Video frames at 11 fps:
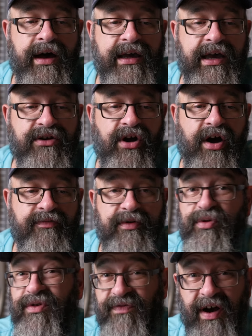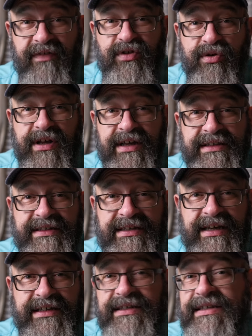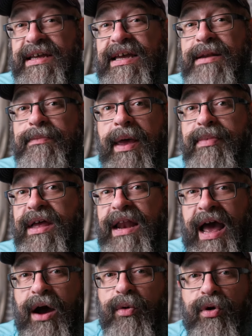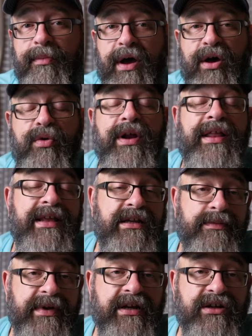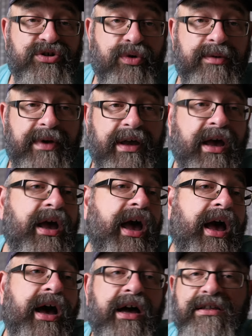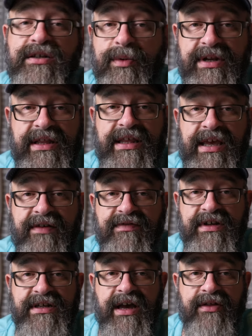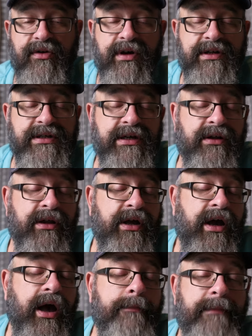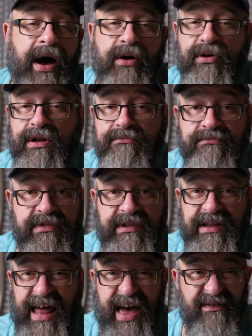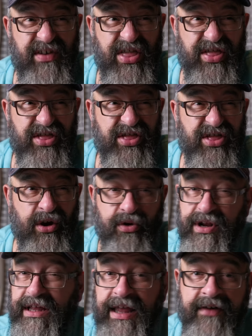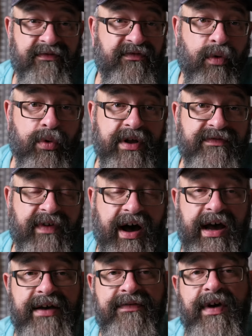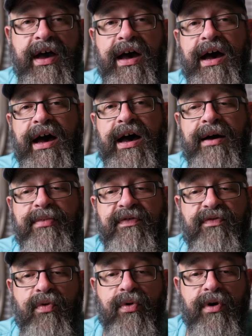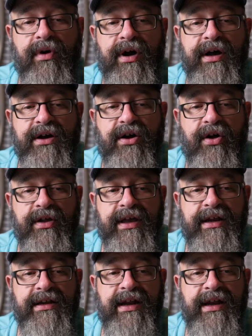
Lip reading: Kicked off between 5:30 and 6, did maybe an hour on my own, and then Dominica joined me, and so we did the evening together until about 11:30, 11:45, before calling it a